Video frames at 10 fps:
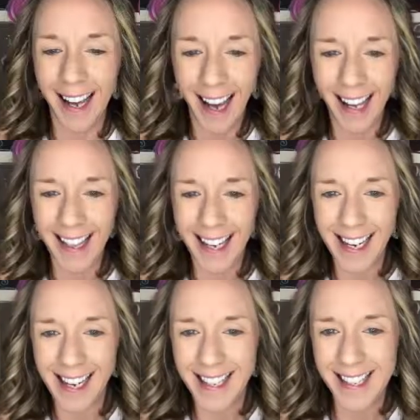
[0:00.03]
Hi
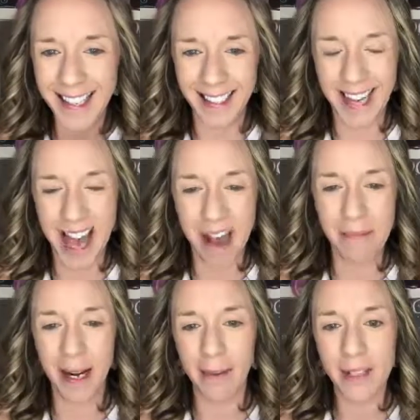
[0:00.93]
ladies,
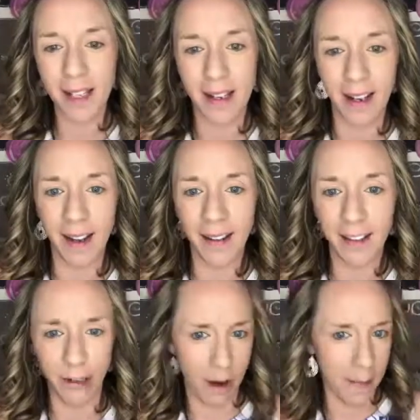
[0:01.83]
my name is Helena,
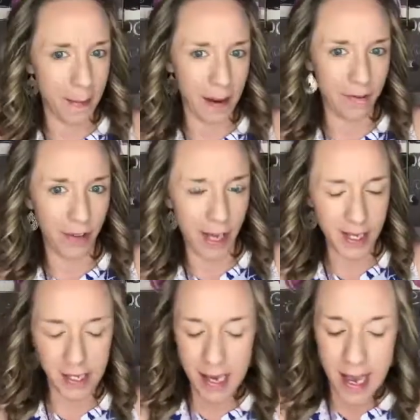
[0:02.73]
you're on my mom
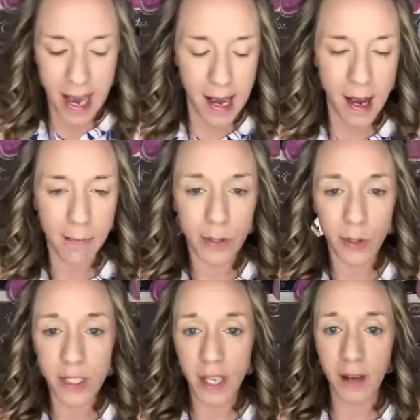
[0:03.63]
face. So
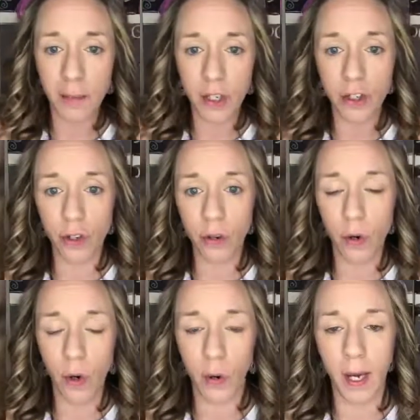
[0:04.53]
today I'm going to show you
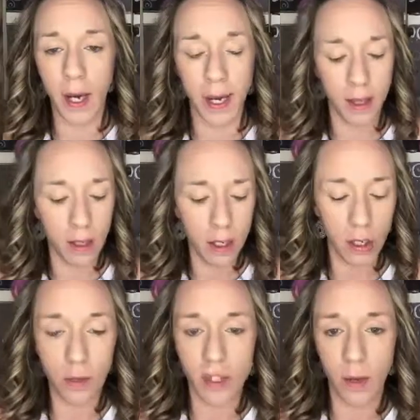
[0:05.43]
a quick eye look
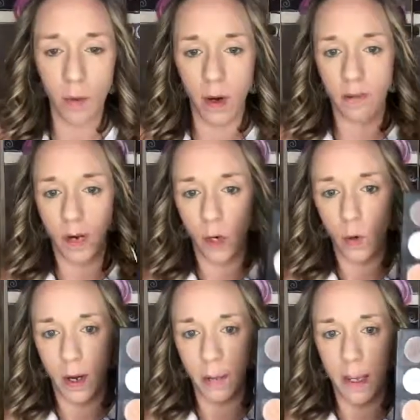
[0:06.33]
using one of our
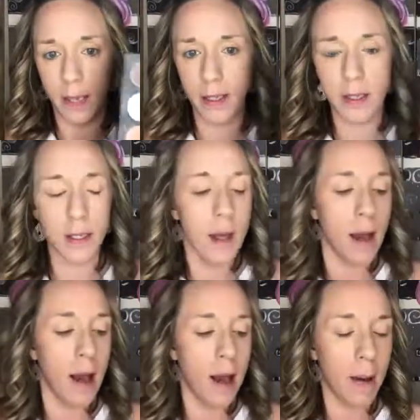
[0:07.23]
quad palettes.
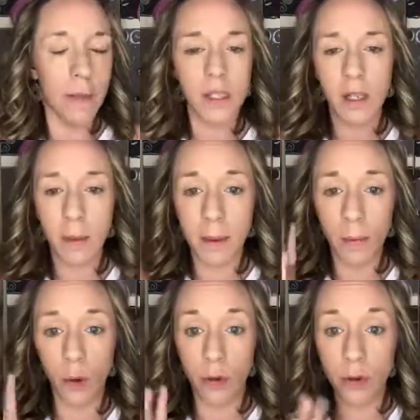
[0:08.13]
This is going to be
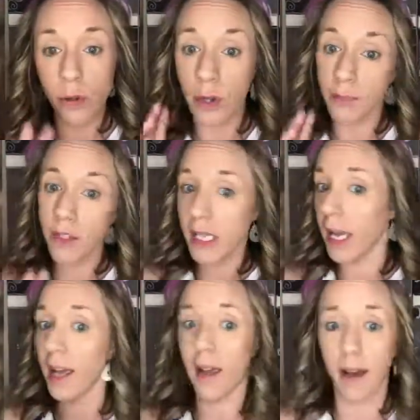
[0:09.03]
more neutral
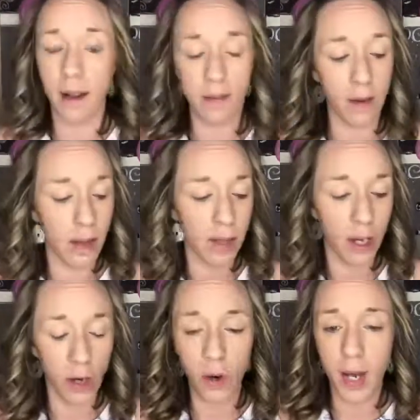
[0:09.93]
everyday, kind of on the
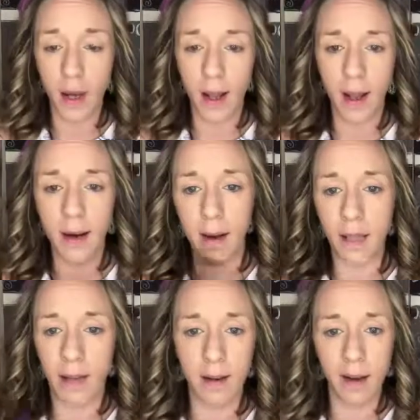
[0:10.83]
go kind of eye,
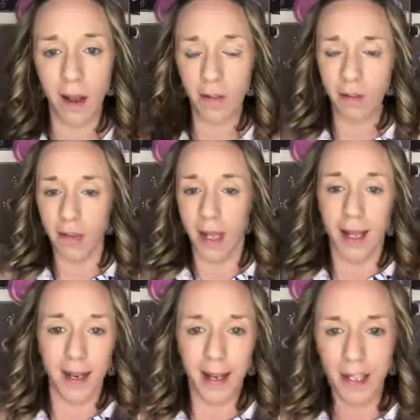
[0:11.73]
nothing,
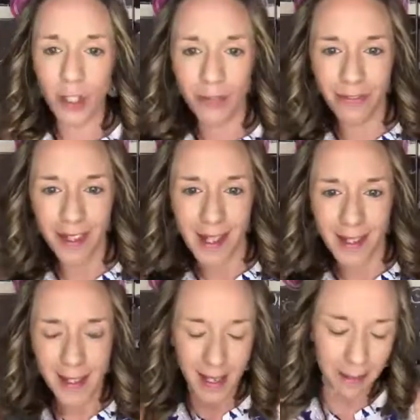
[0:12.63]
nothing too
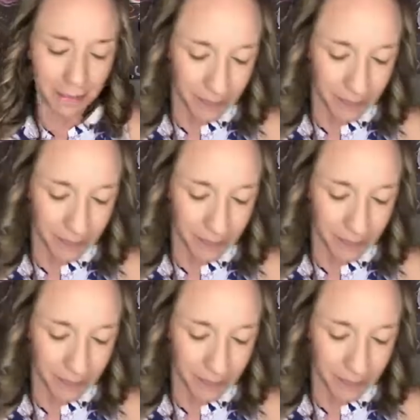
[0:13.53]
fancy.